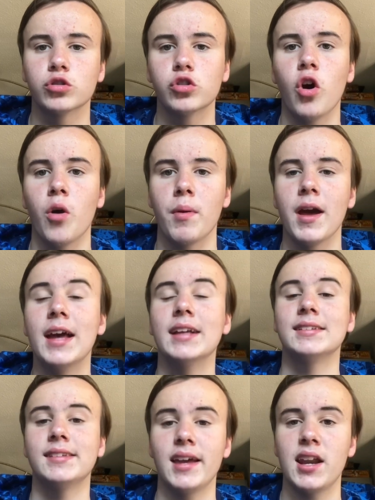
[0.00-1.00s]
top
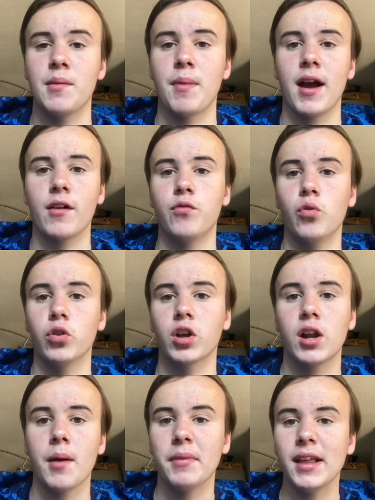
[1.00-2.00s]
centre-back for the
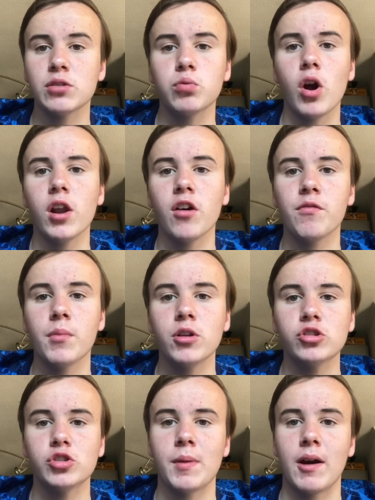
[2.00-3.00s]
club. And that's what I love
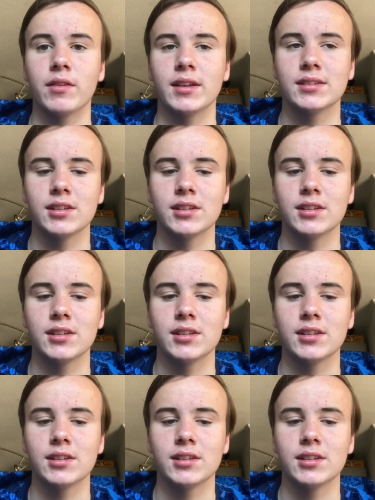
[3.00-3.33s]
most about this.